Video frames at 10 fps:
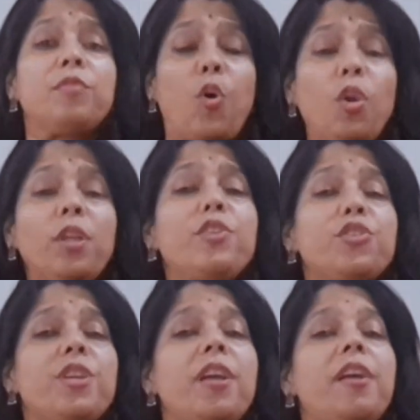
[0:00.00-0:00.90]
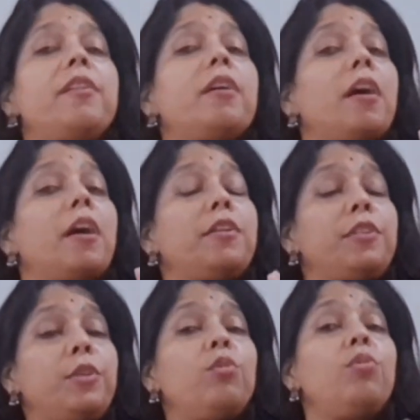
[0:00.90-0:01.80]
going to share a
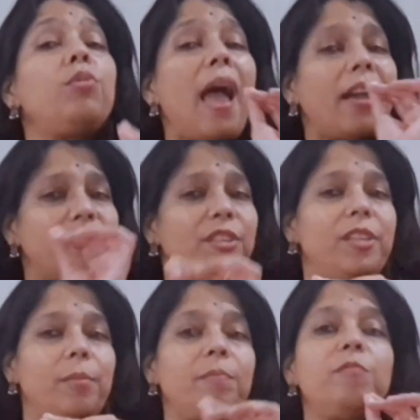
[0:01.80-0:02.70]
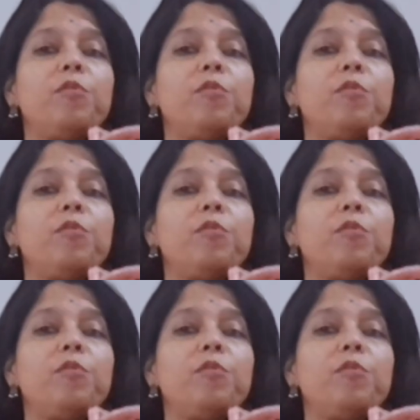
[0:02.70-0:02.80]
new acronym,